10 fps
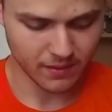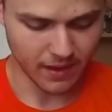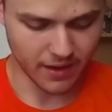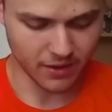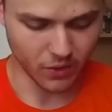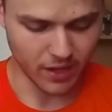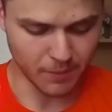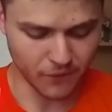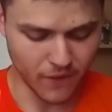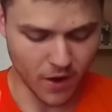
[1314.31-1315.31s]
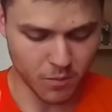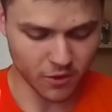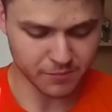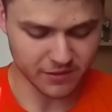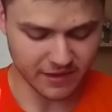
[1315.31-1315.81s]
I don't know. A couple
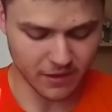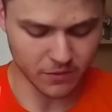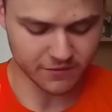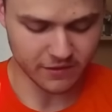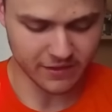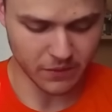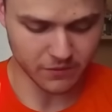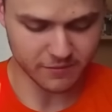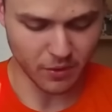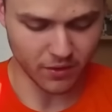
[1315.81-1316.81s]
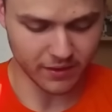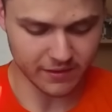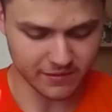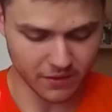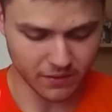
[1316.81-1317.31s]
fireballs plus arrows does kill Sparky,
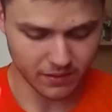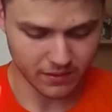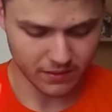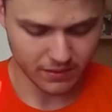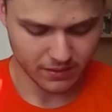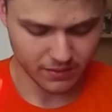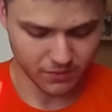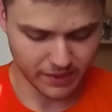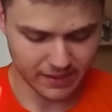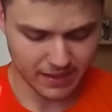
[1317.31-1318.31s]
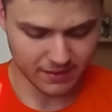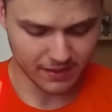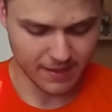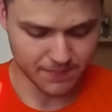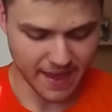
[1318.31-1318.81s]
so we can
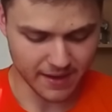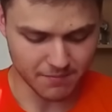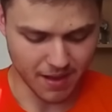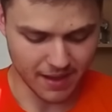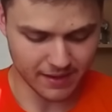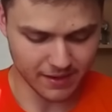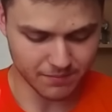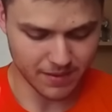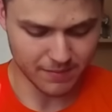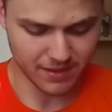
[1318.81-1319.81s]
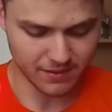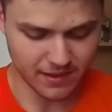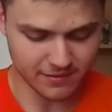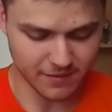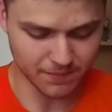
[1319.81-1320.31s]
keep that in mind and maybe
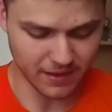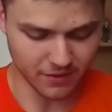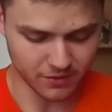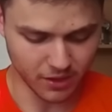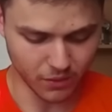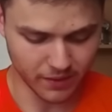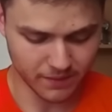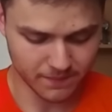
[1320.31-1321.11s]
get something good going.